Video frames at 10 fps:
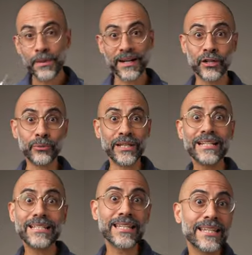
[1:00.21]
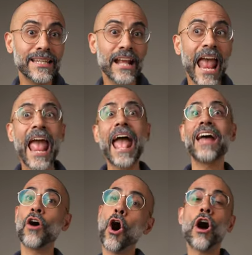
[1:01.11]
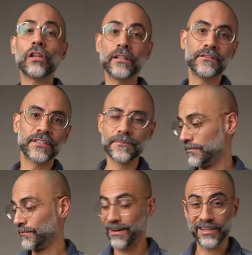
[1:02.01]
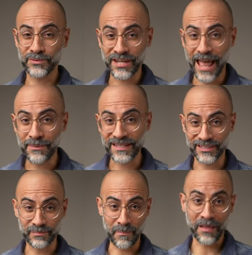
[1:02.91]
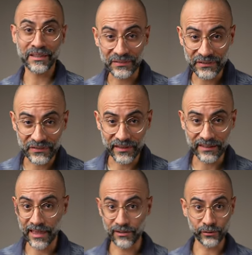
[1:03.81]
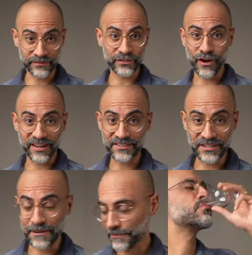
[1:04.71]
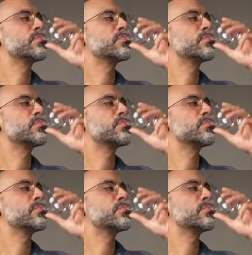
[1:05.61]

bit of green tea and olives. Frankly, I'm just happy smelling this thing, let alone even trying a sip.